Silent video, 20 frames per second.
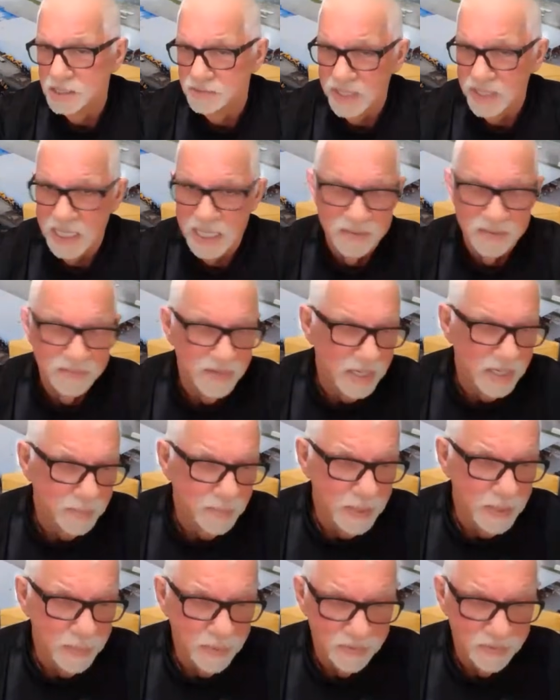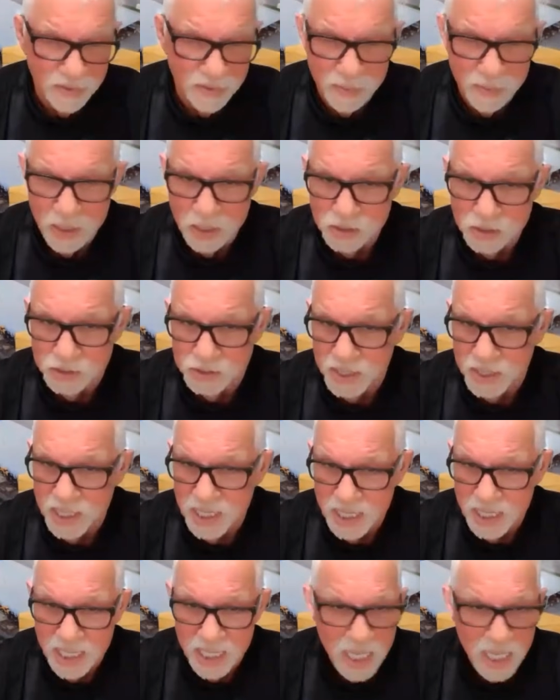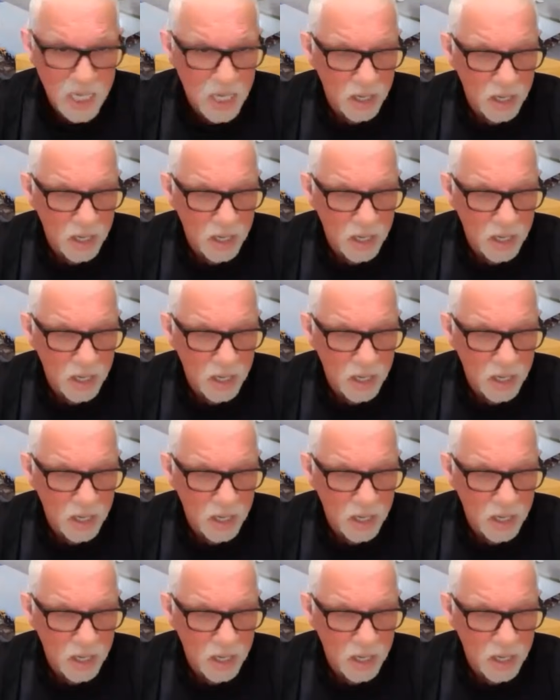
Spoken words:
We have had people from Australia